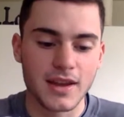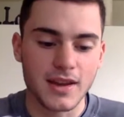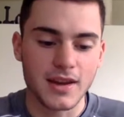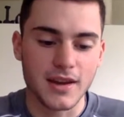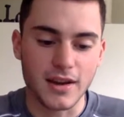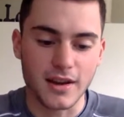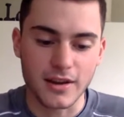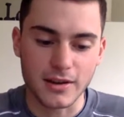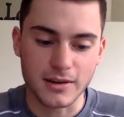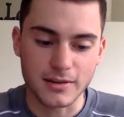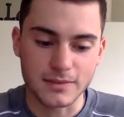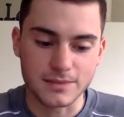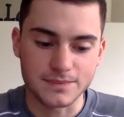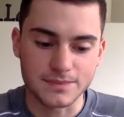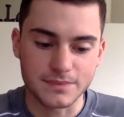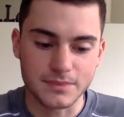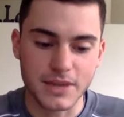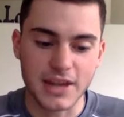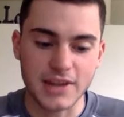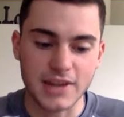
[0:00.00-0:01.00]
But
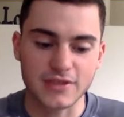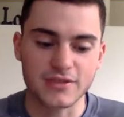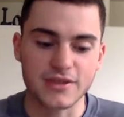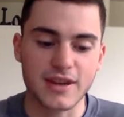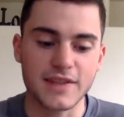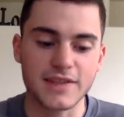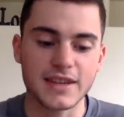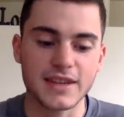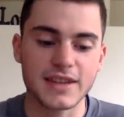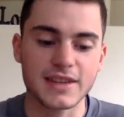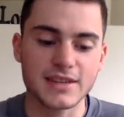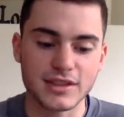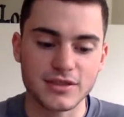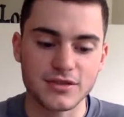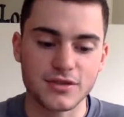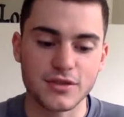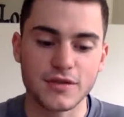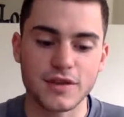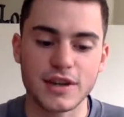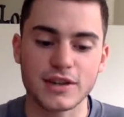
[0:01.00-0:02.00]
yeah, so you have the
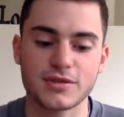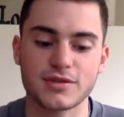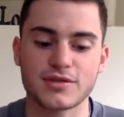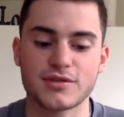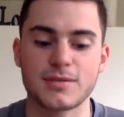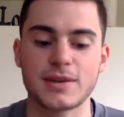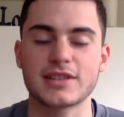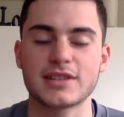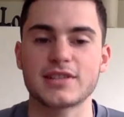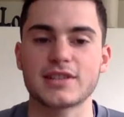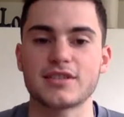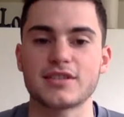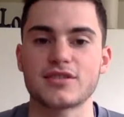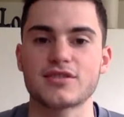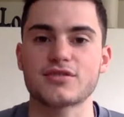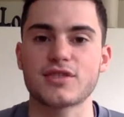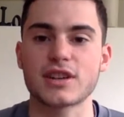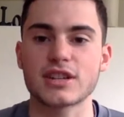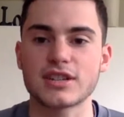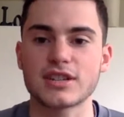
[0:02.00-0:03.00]
eccentric phase, which is basically the
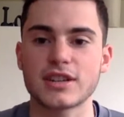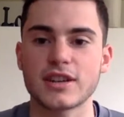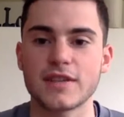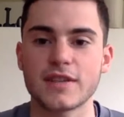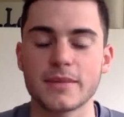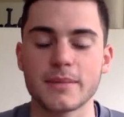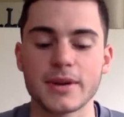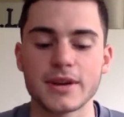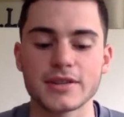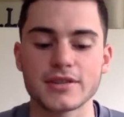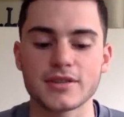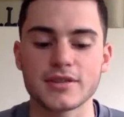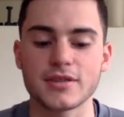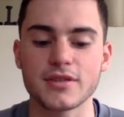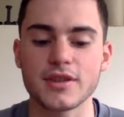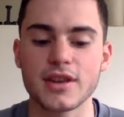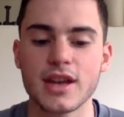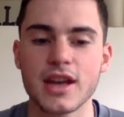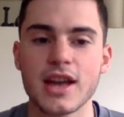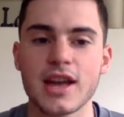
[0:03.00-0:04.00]
stretching of the
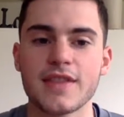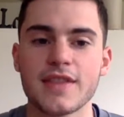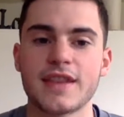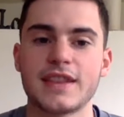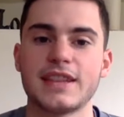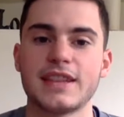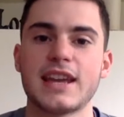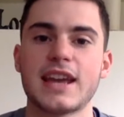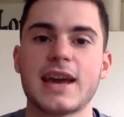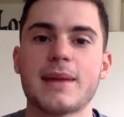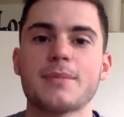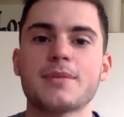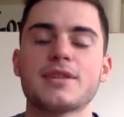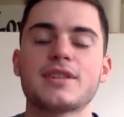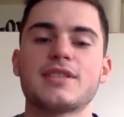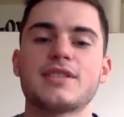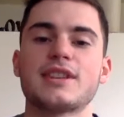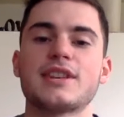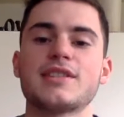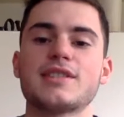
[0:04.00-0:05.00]
muscle. Then the
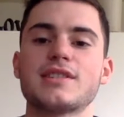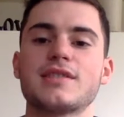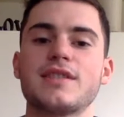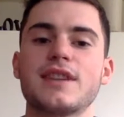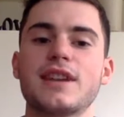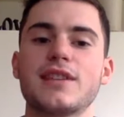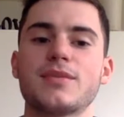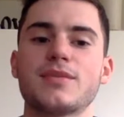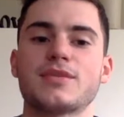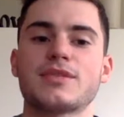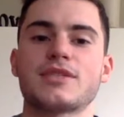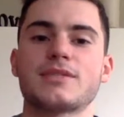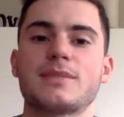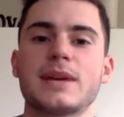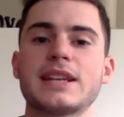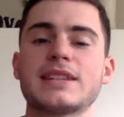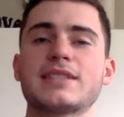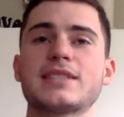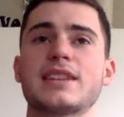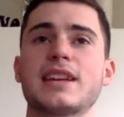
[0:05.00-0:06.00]
amortization phase, which is
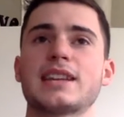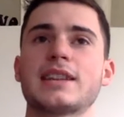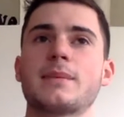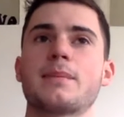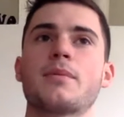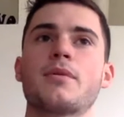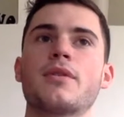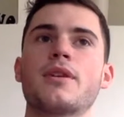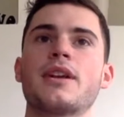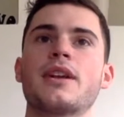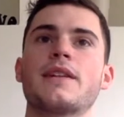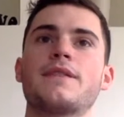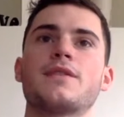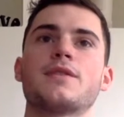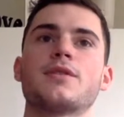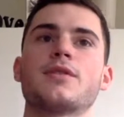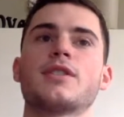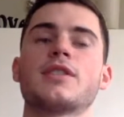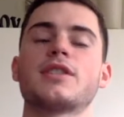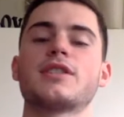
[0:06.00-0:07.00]
basically like the point, if
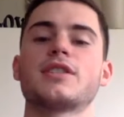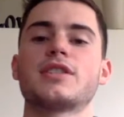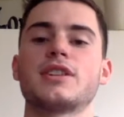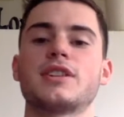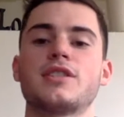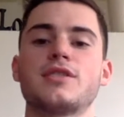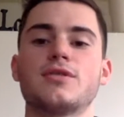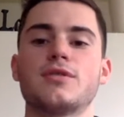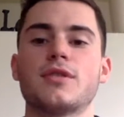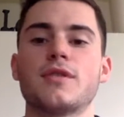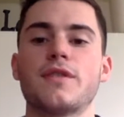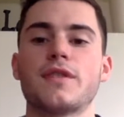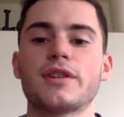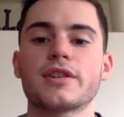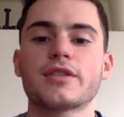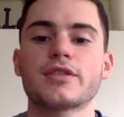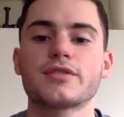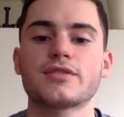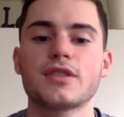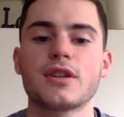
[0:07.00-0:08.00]
you were going to do a
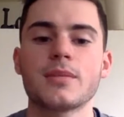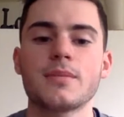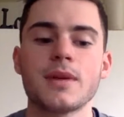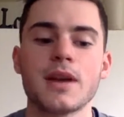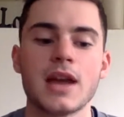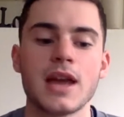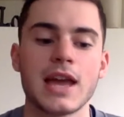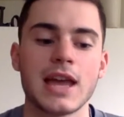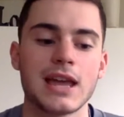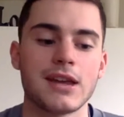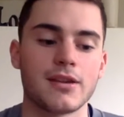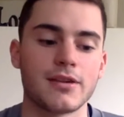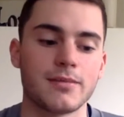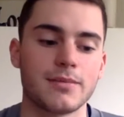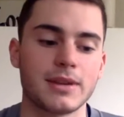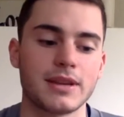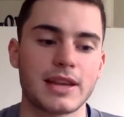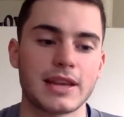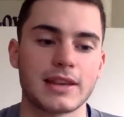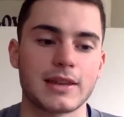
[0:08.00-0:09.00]
vertical jump, it would
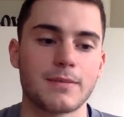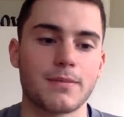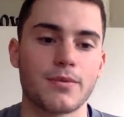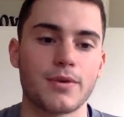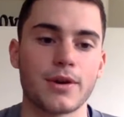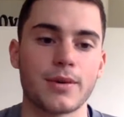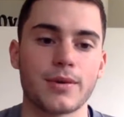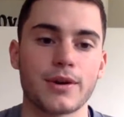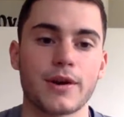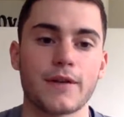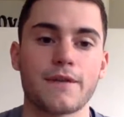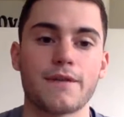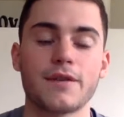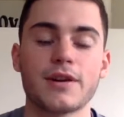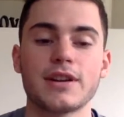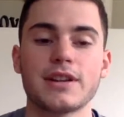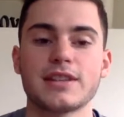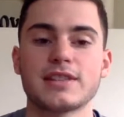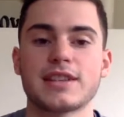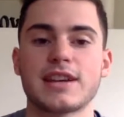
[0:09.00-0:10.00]
be like the point where your
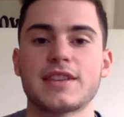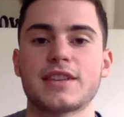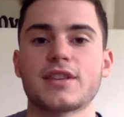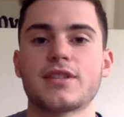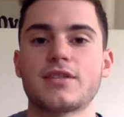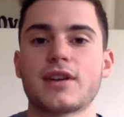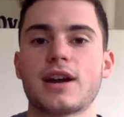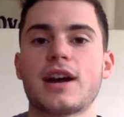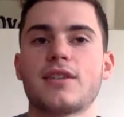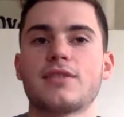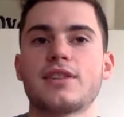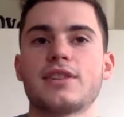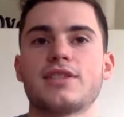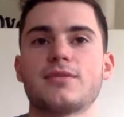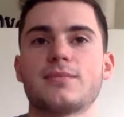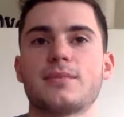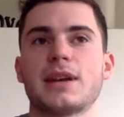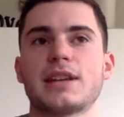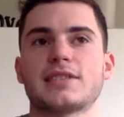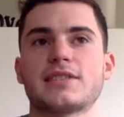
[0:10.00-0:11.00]
foot is on the ground and
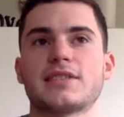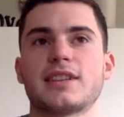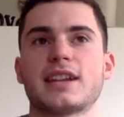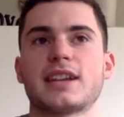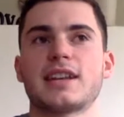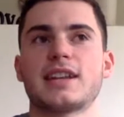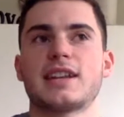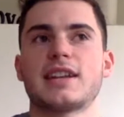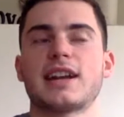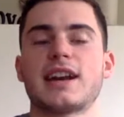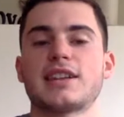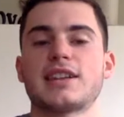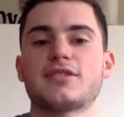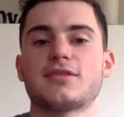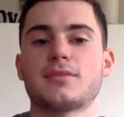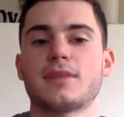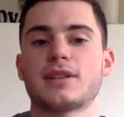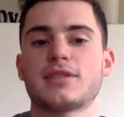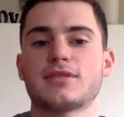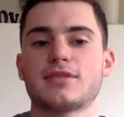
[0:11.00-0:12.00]
you're basically like in an
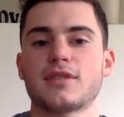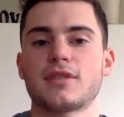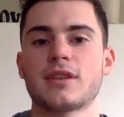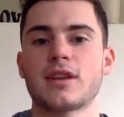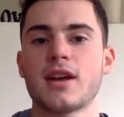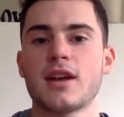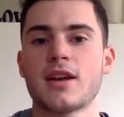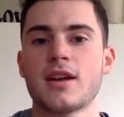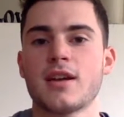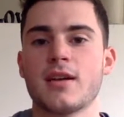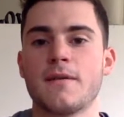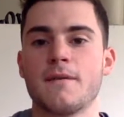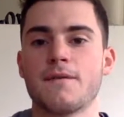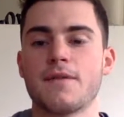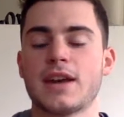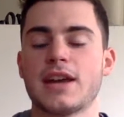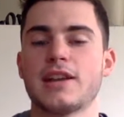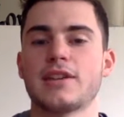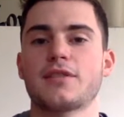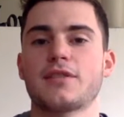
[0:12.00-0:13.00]
isometric
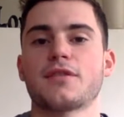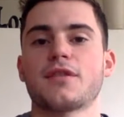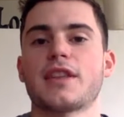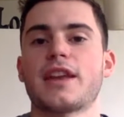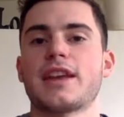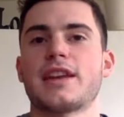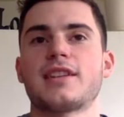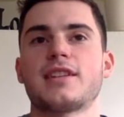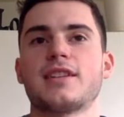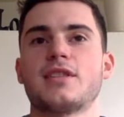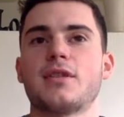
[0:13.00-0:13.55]
phase for like,